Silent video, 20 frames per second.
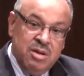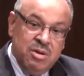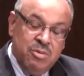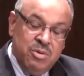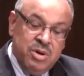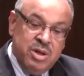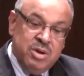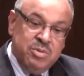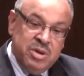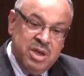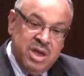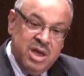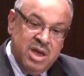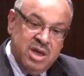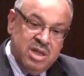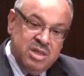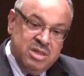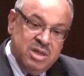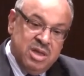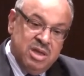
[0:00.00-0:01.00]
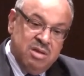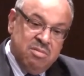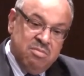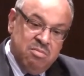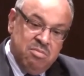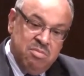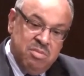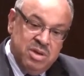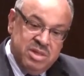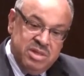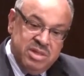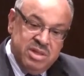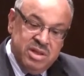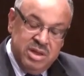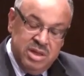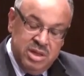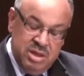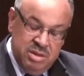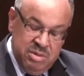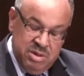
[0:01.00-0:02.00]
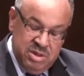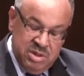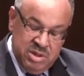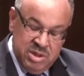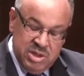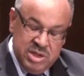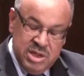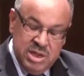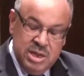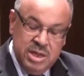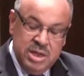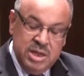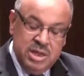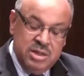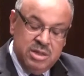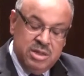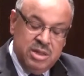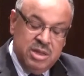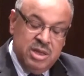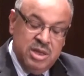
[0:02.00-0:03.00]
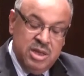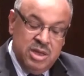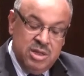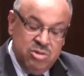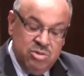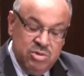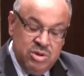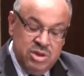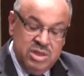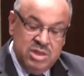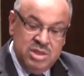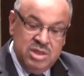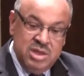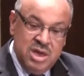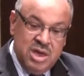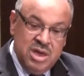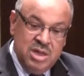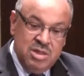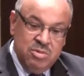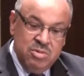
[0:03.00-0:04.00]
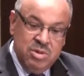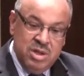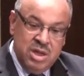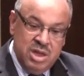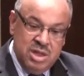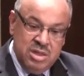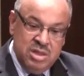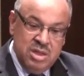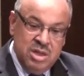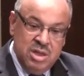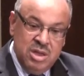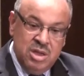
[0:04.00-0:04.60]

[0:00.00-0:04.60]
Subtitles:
where we had Best Aviation Sheri in Tunisia, and we had